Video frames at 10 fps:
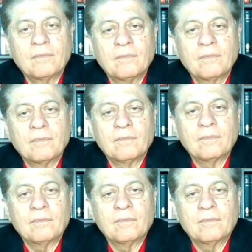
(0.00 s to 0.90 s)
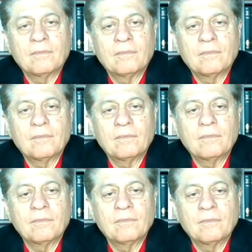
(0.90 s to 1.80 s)

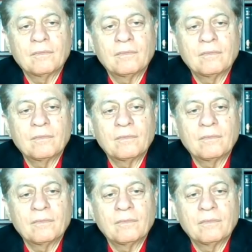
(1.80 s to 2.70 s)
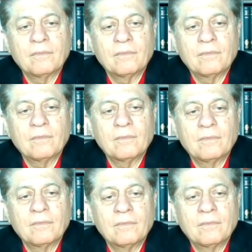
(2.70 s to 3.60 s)

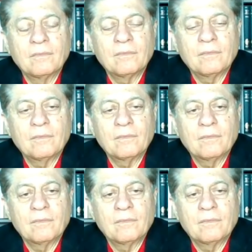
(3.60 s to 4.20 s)
The person shown says nothing.